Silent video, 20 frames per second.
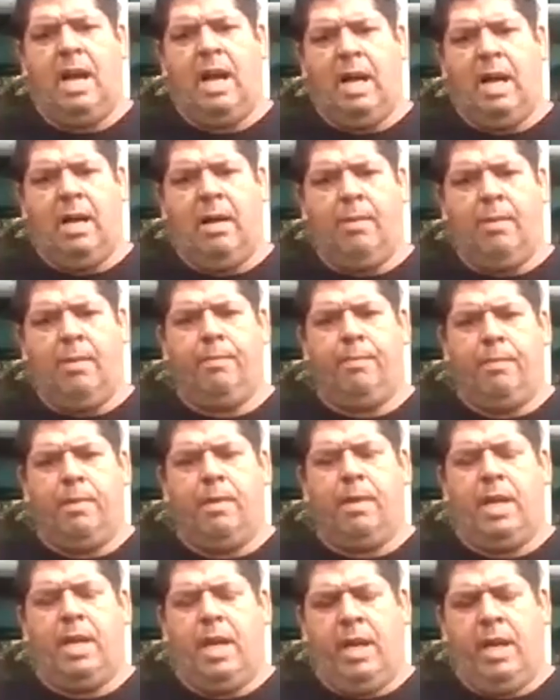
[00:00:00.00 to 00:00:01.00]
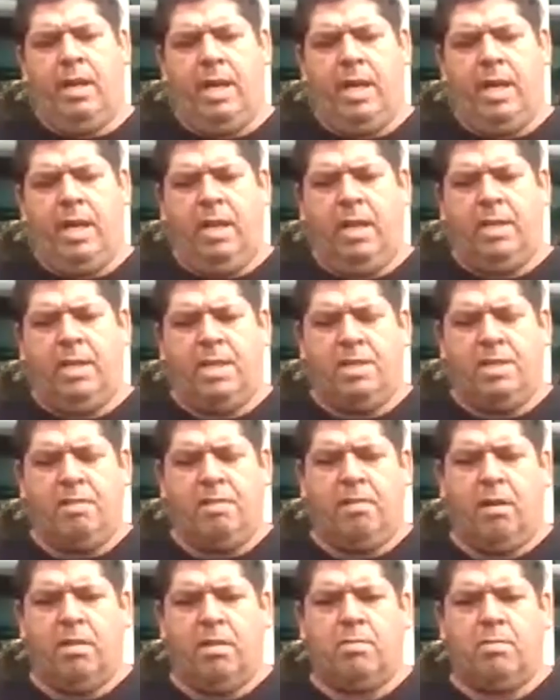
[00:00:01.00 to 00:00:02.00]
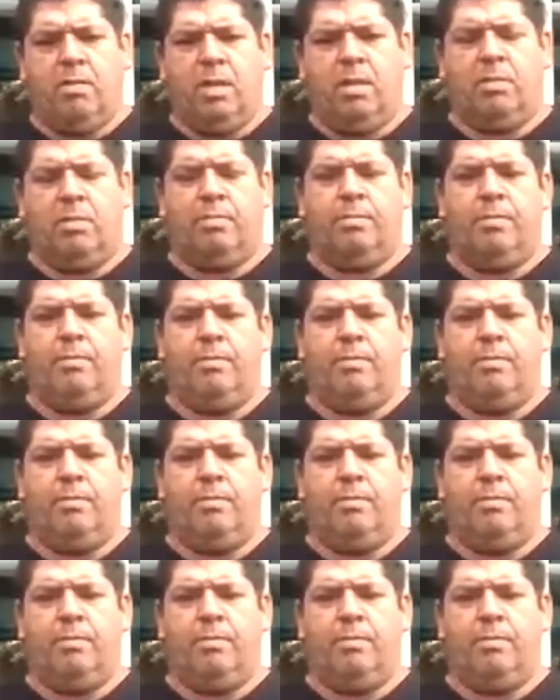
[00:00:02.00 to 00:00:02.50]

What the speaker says: in Indigigrow as well.